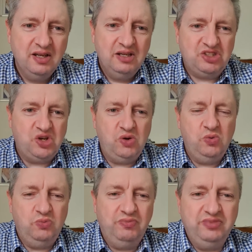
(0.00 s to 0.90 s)

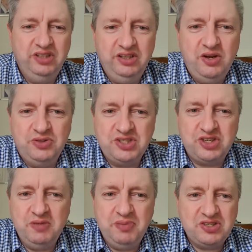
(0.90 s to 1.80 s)
So, you know, there's
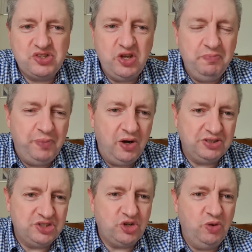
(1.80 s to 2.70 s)
going to be certain
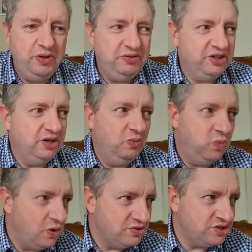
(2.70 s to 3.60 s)
parties coming up you're going to
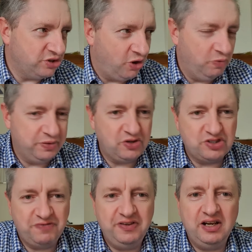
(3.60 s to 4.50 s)
want to go,
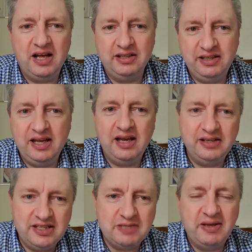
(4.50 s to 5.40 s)
because you feel like, yeah, I
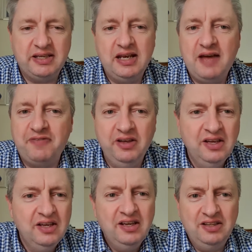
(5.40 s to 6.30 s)
need to make an effort.
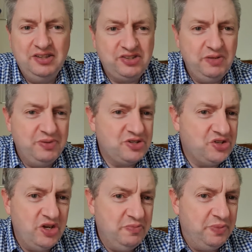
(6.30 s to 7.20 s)
And there's going to be
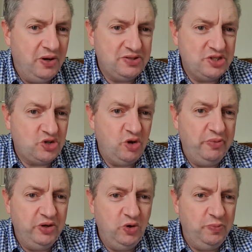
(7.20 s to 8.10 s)
certain parties
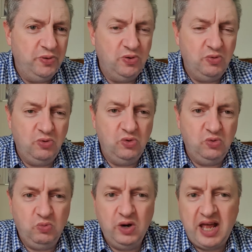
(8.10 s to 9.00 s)
coming up
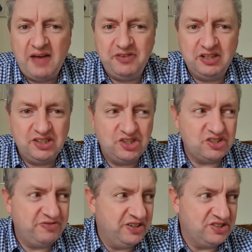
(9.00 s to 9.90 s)
or whatever that you
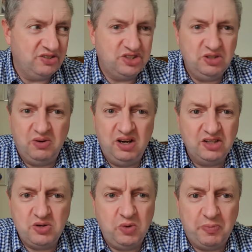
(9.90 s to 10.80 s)
just feel so, do you know what, I
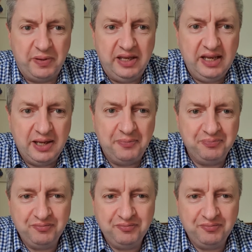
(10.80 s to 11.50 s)
don't want to be here.